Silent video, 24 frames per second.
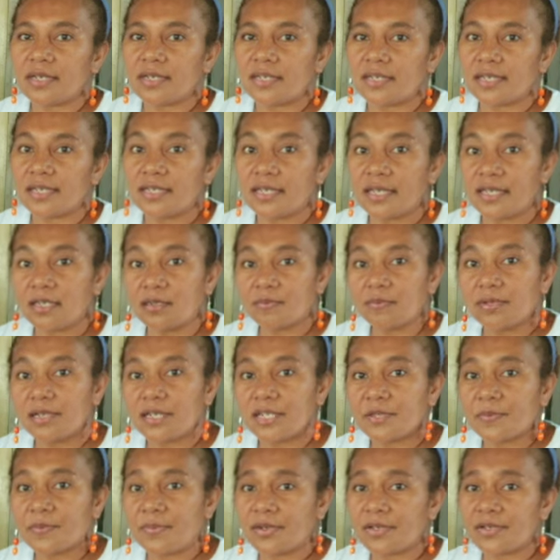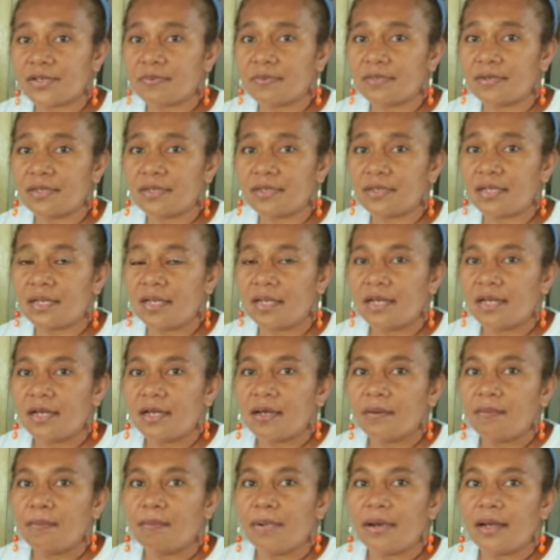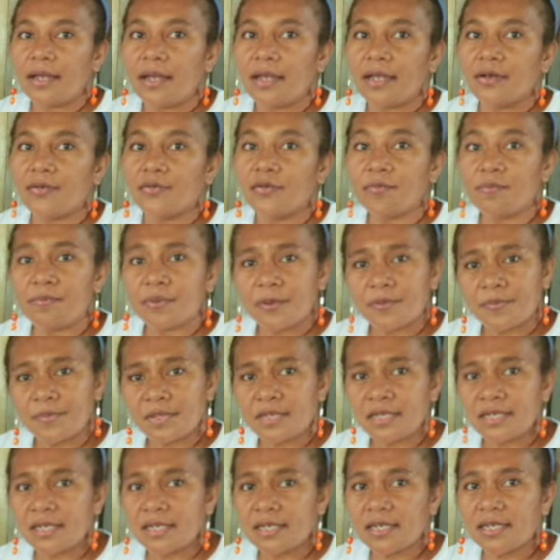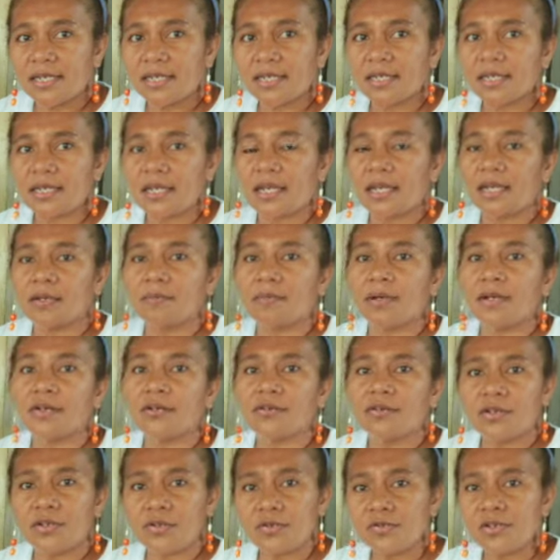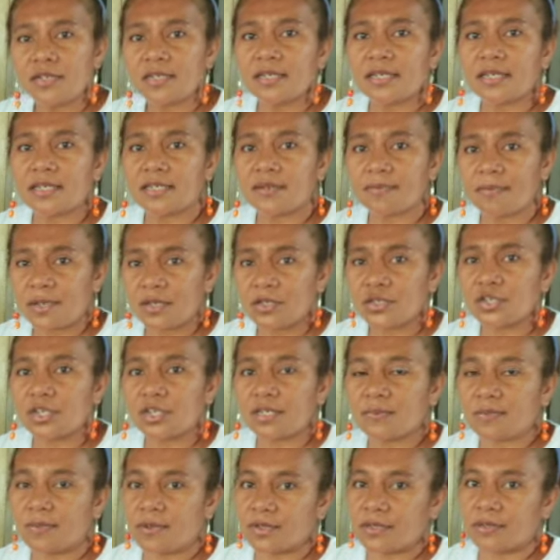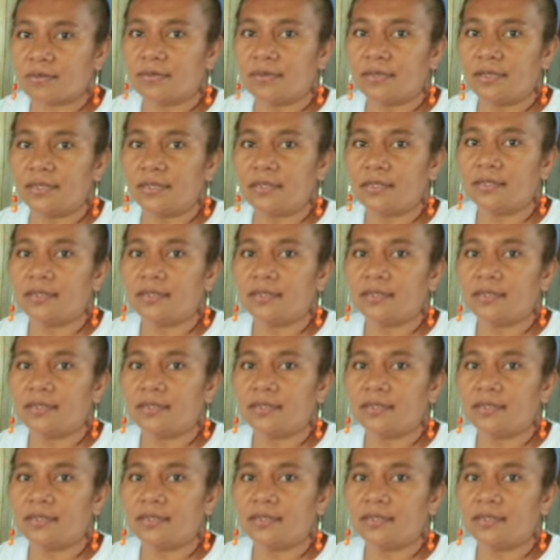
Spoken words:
as sustainable as possible by repurposing and by reusing as much as possible.